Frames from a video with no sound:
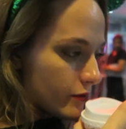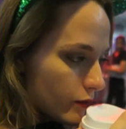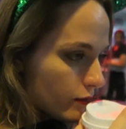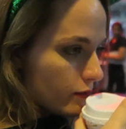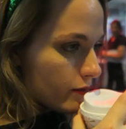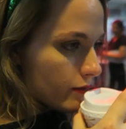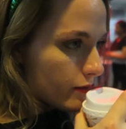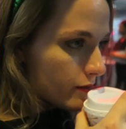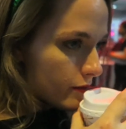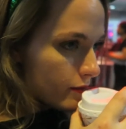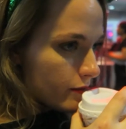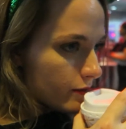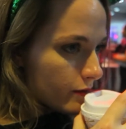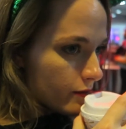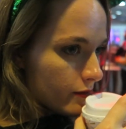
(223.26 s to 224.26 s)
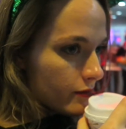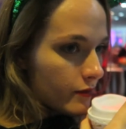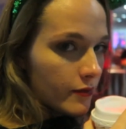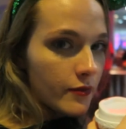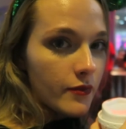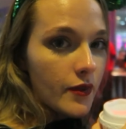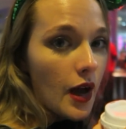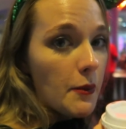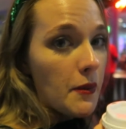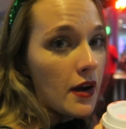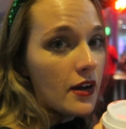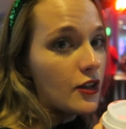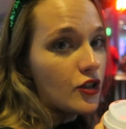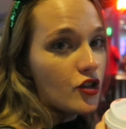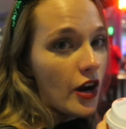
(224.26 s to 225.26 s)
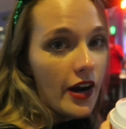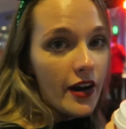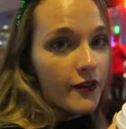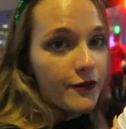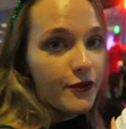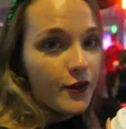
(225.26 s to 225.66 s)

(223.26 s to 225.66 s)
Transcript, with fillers: I'm gonna wait. I'm not gonna try it.